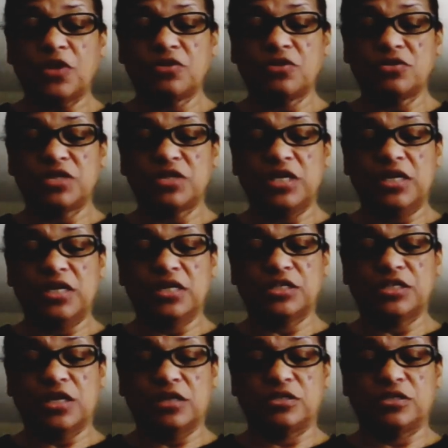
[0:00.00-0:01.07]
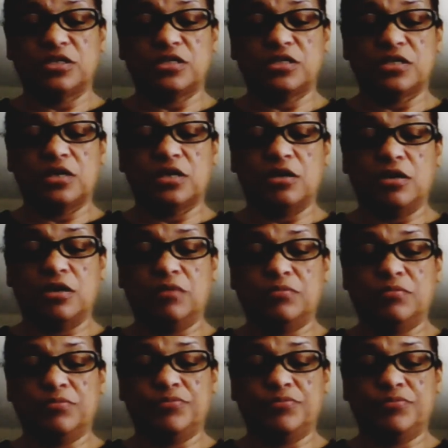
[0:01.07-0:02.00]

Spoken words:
Those are the eating challenges. I